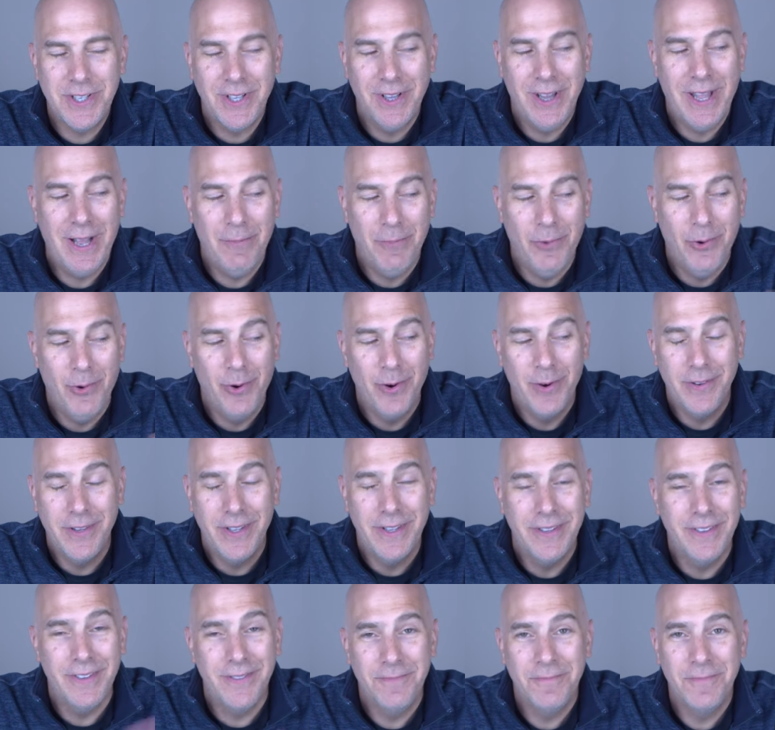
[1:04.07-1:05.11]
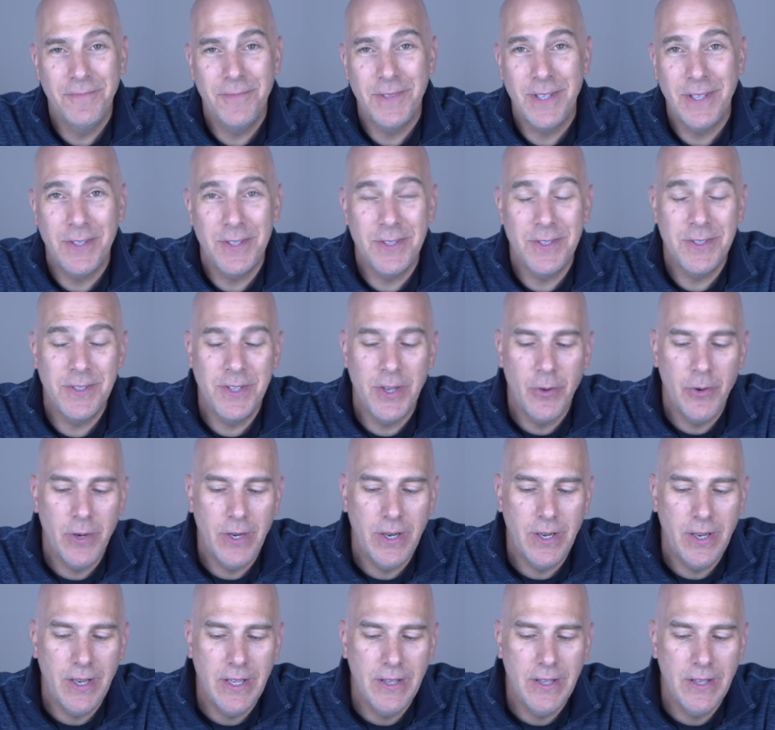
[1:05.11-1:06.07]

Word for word: a lot more than than the Sony.